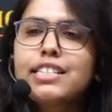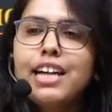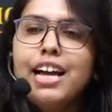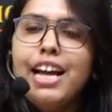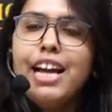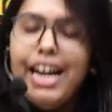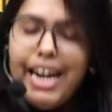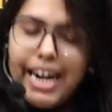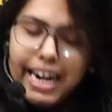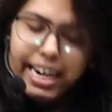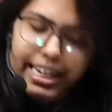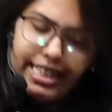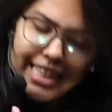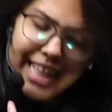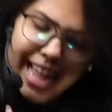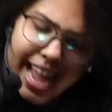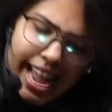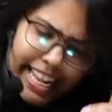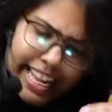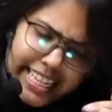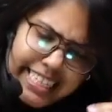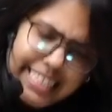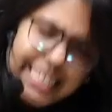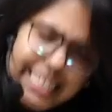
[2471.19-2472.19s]
It is the
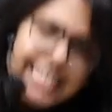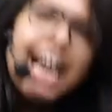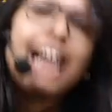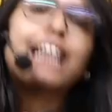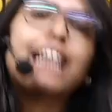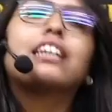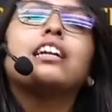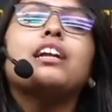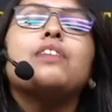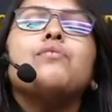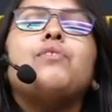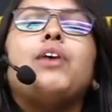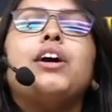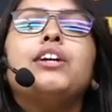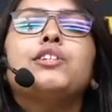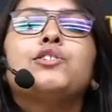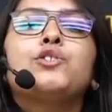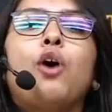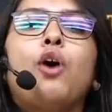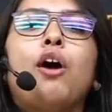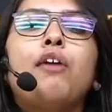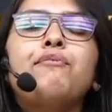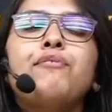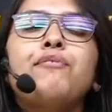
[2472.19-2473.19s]
exact reverse
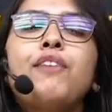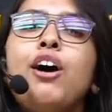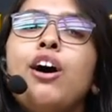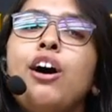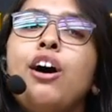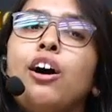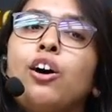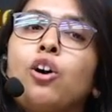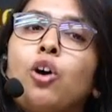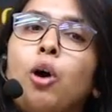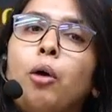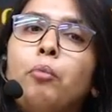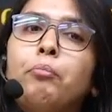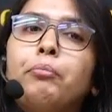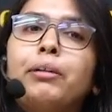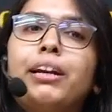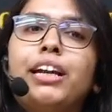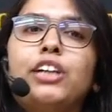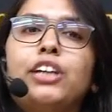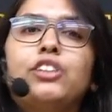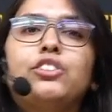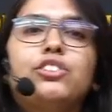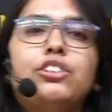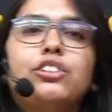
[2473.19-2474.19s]
of
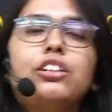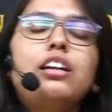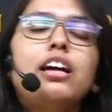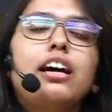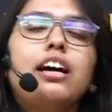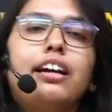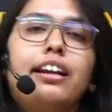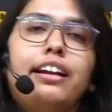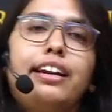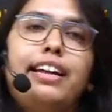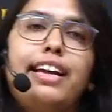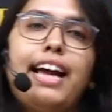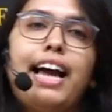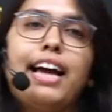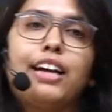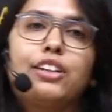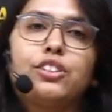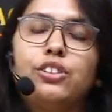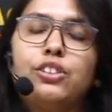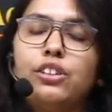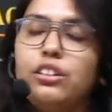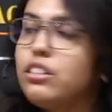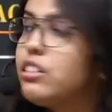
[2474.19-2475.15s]
combination reactions.